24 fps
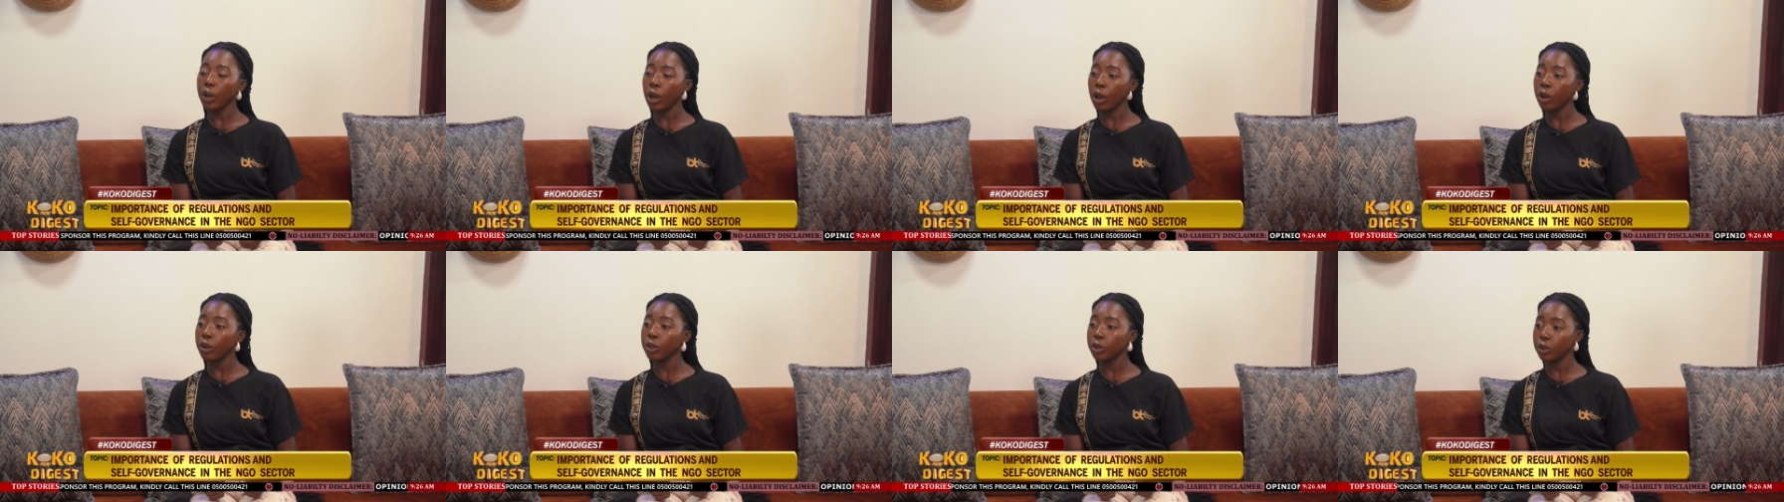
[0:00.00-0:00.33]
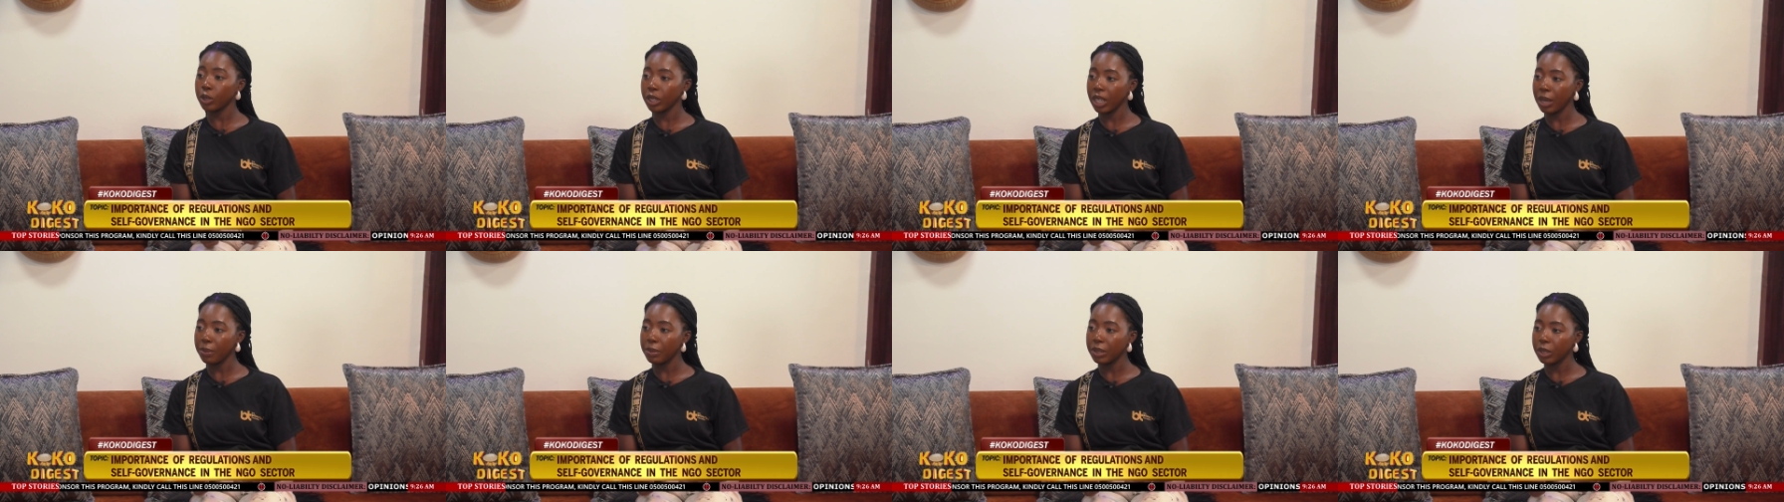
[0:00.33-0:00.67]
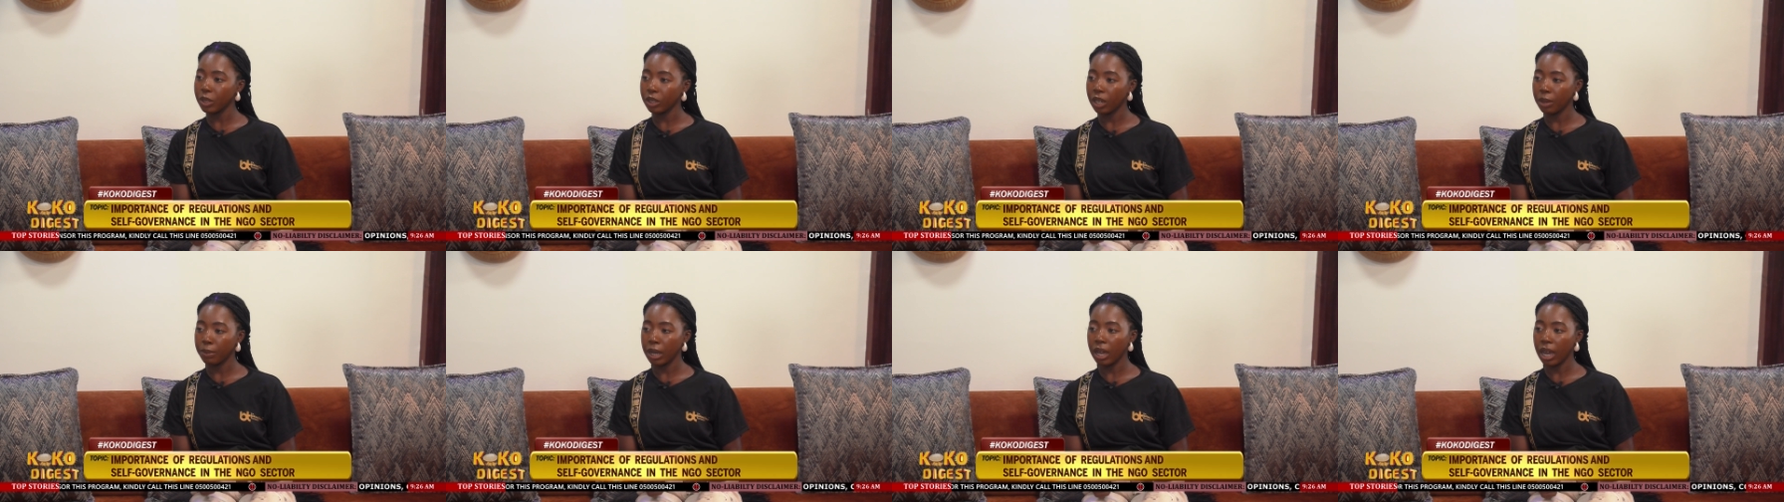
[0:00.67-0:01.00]
well,
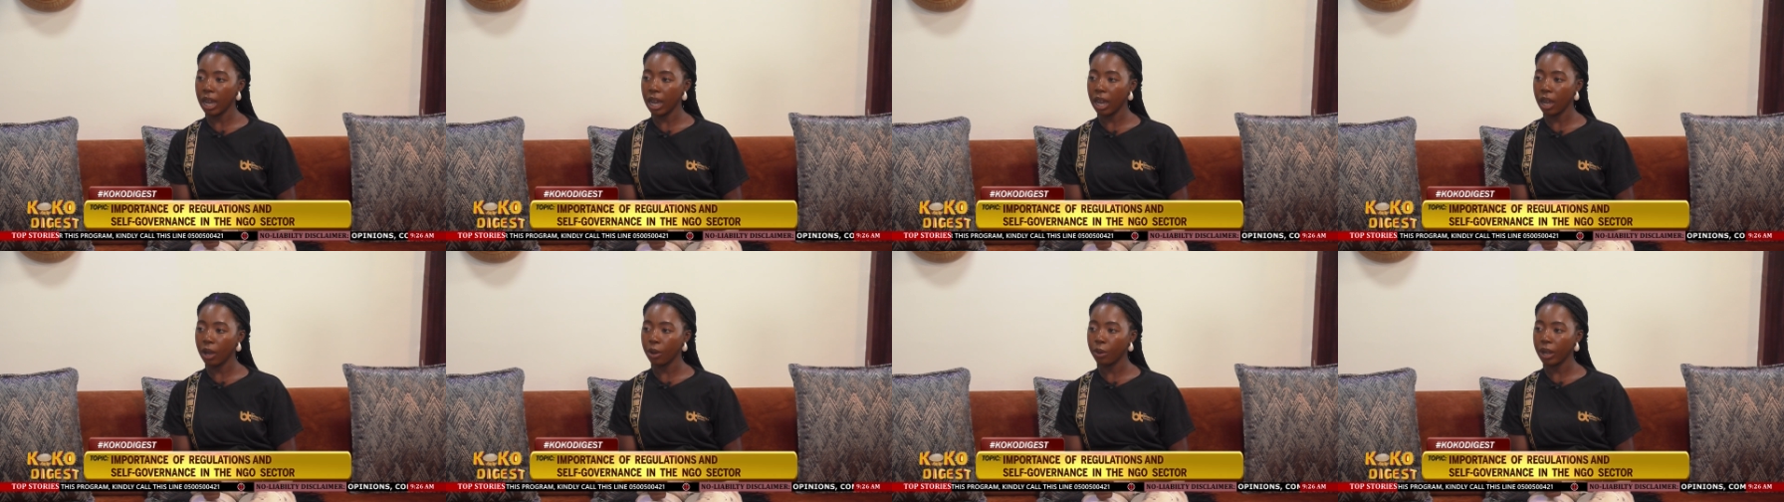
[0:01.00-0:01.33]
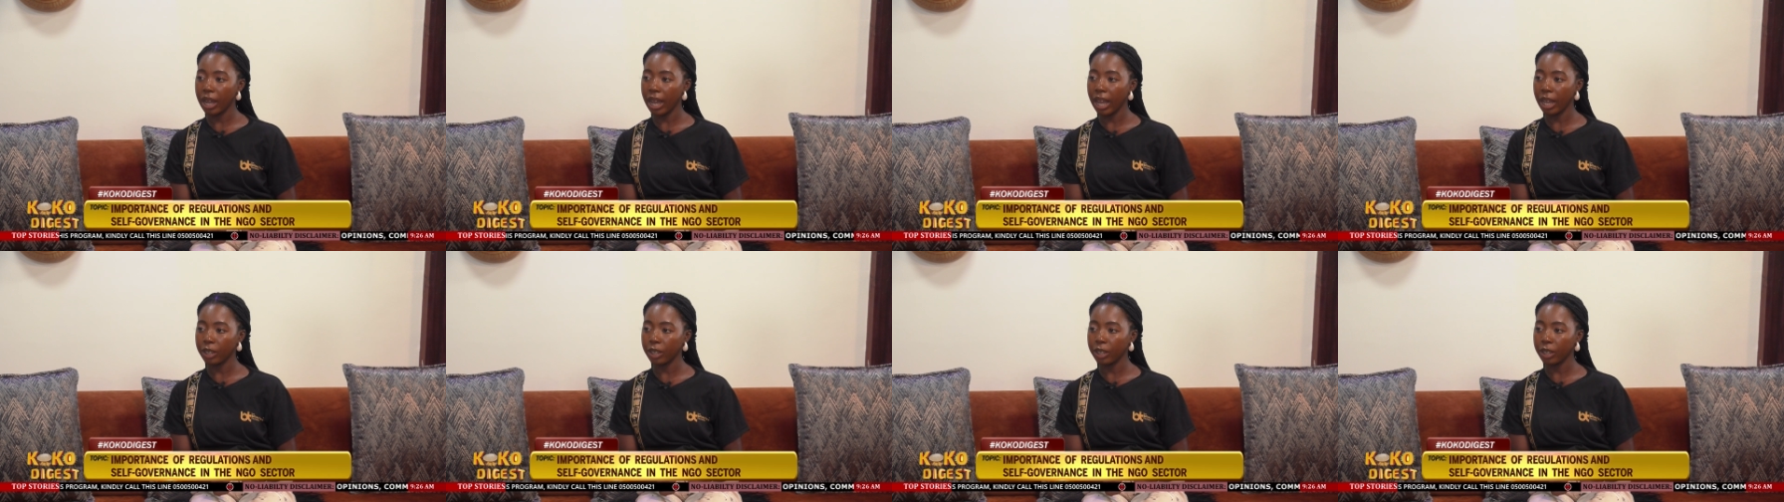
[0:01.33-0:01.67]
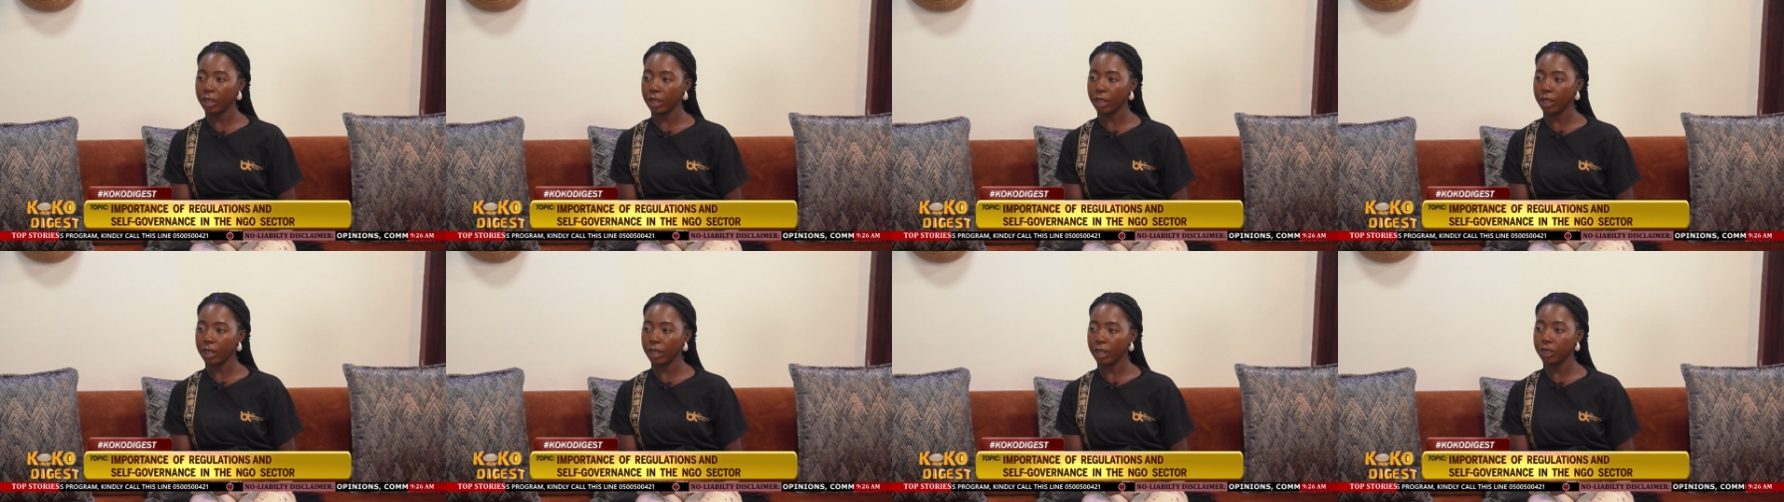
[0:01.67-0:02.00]
let me talk about how
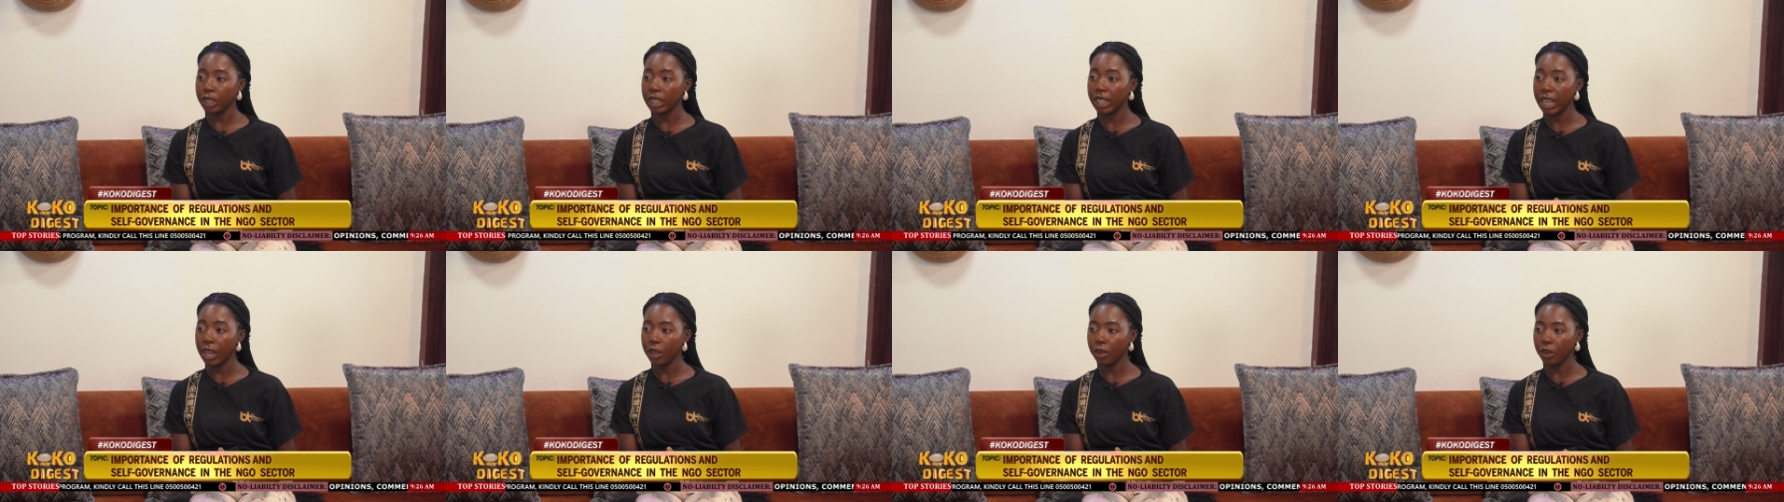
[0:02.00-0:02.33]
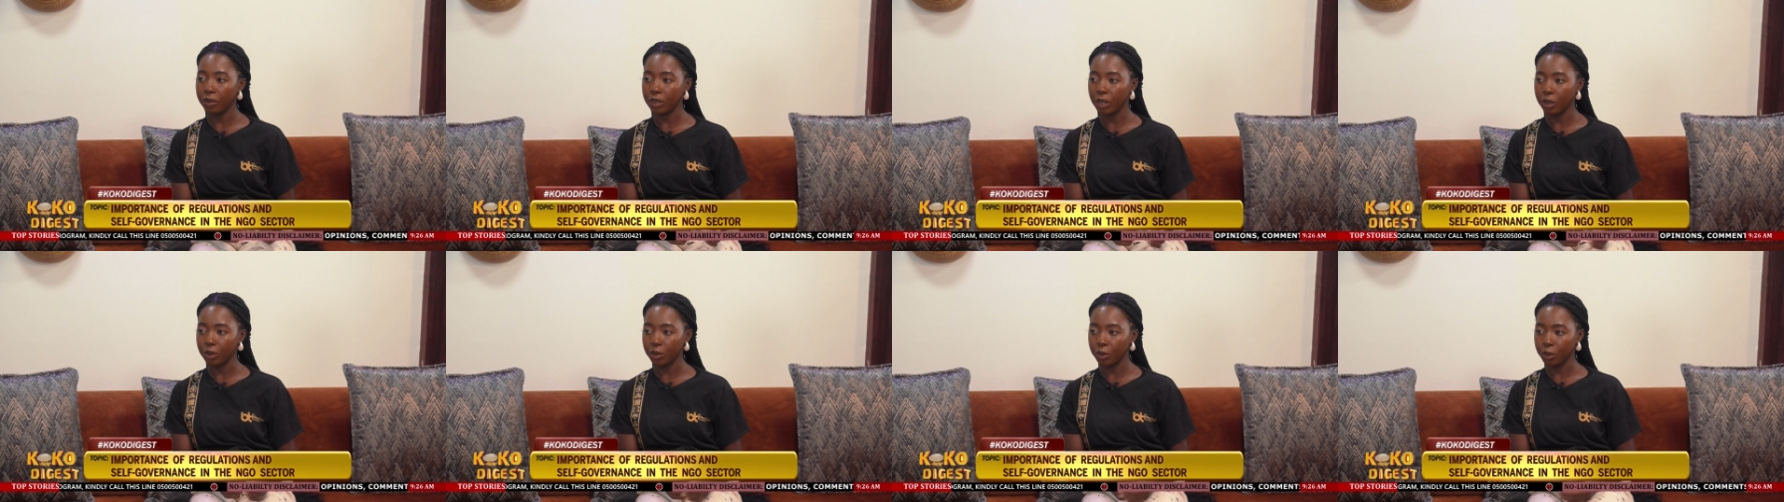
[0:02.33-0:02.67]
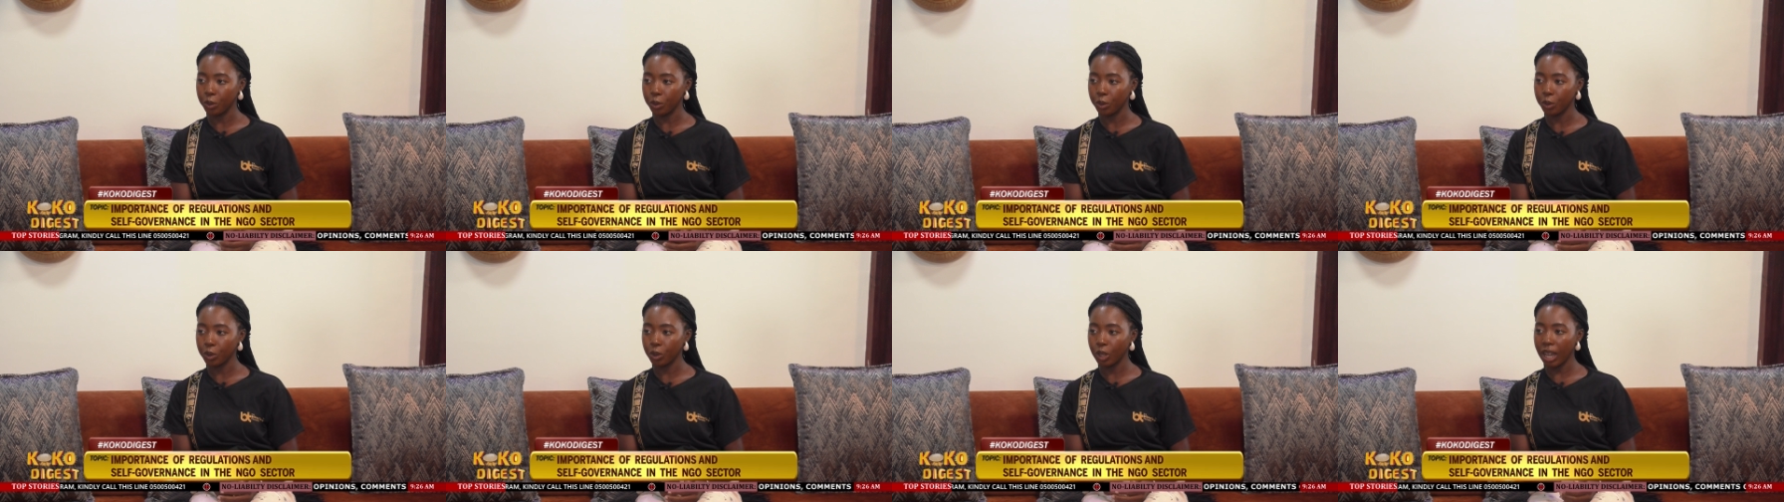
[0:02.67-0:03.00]
I actually heard of the
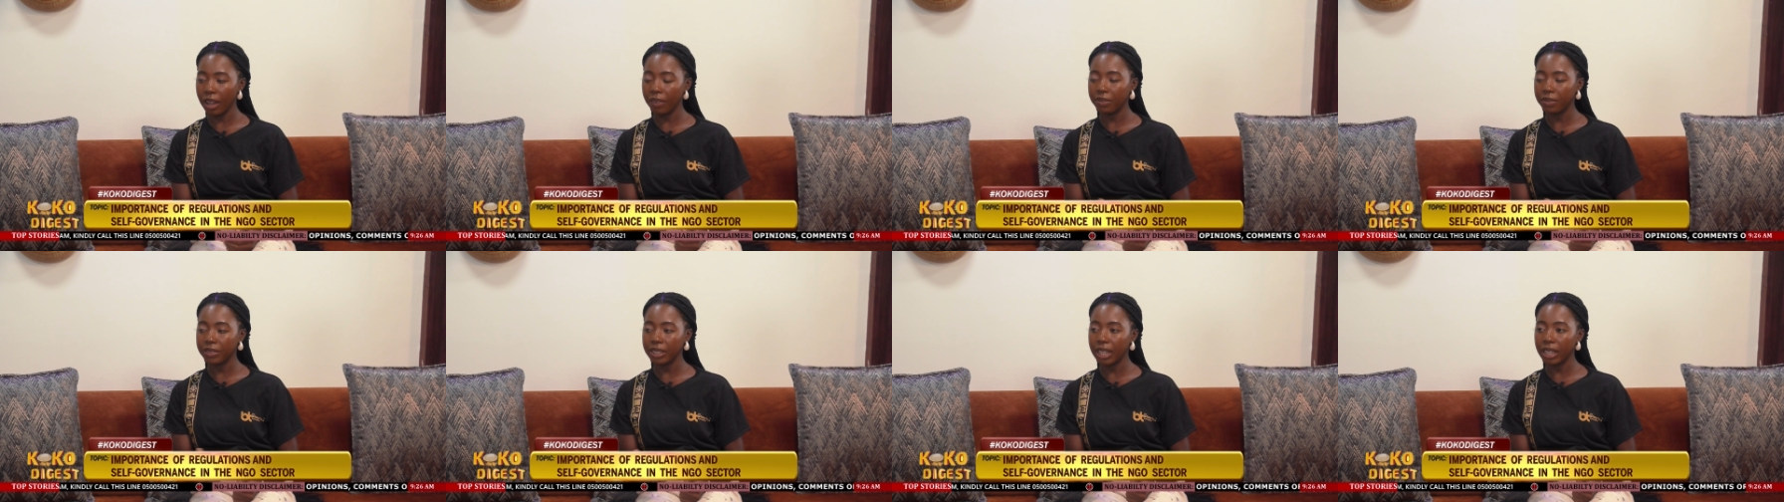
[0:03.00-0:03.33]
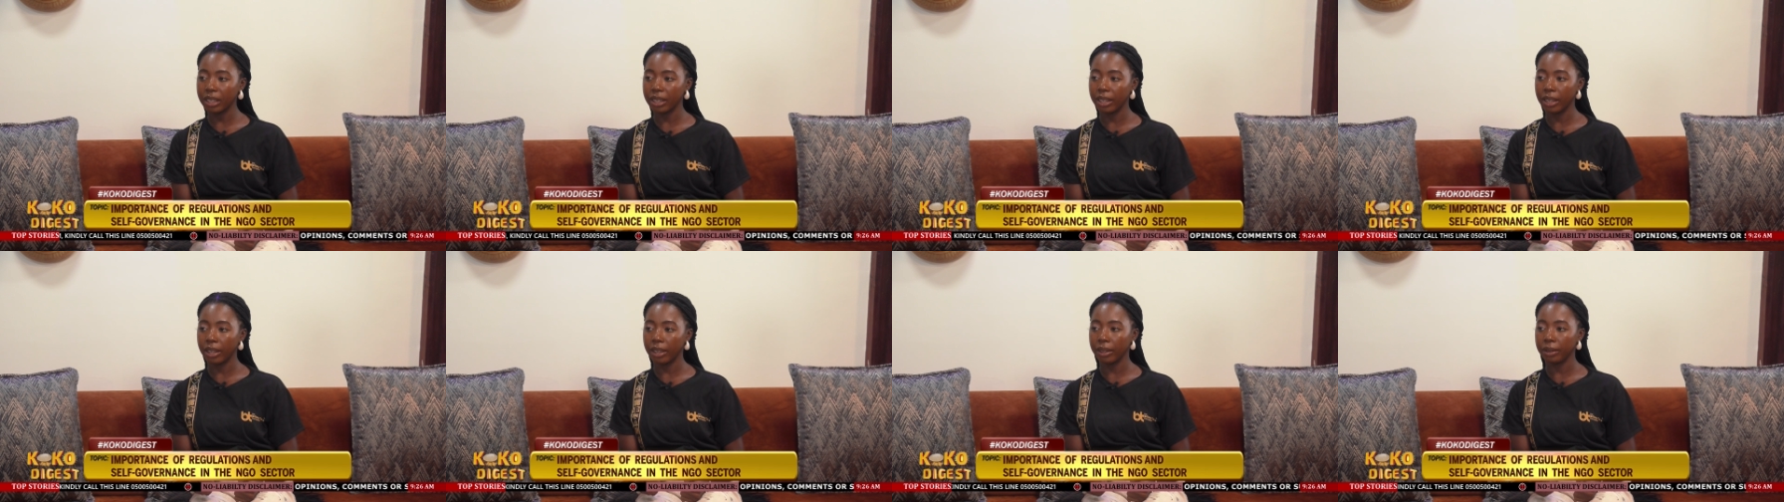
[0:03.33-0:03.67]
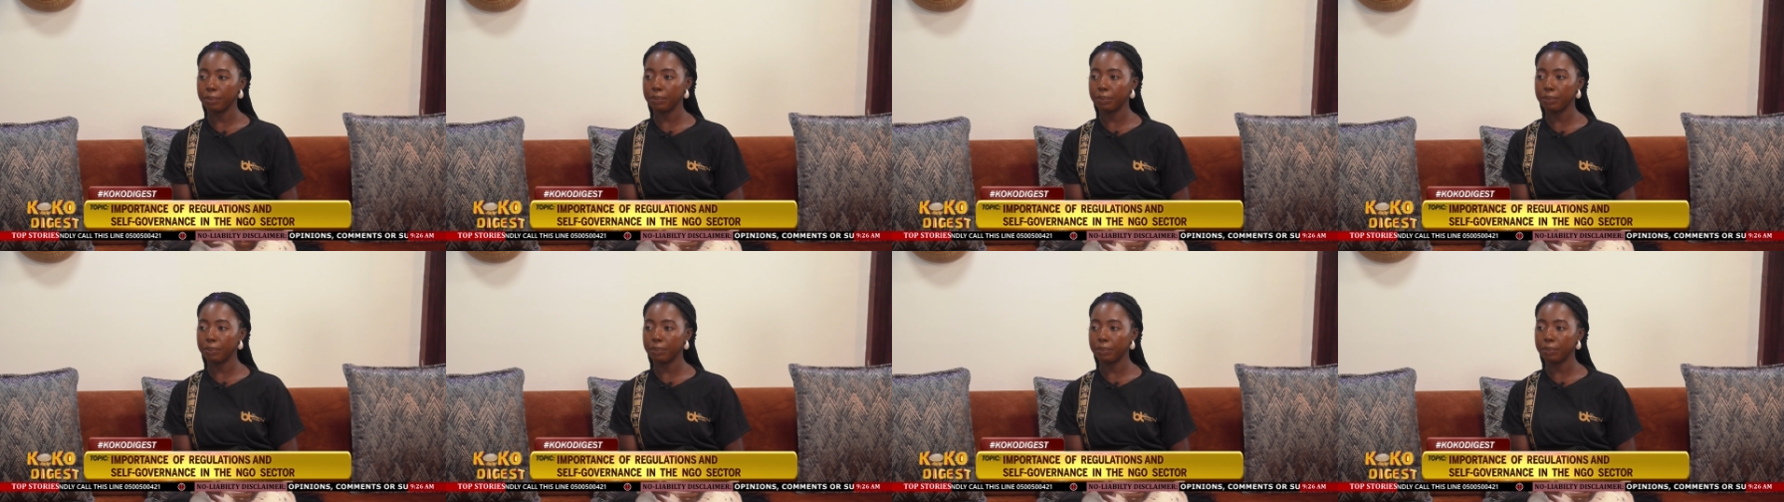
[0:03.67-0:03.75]
school. So after okay.